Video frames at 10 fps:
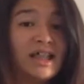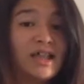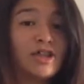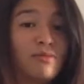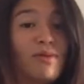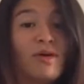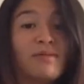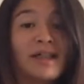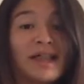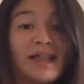support
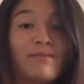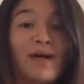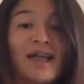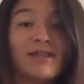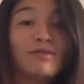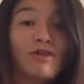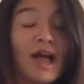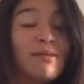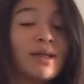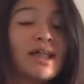me by
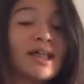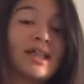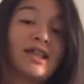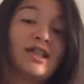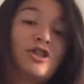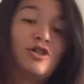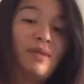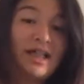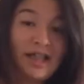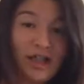subscribing to
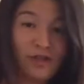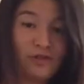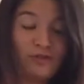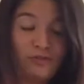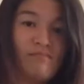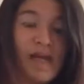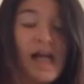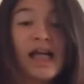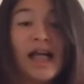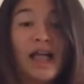my channel.
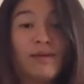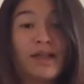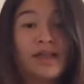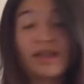Anyways,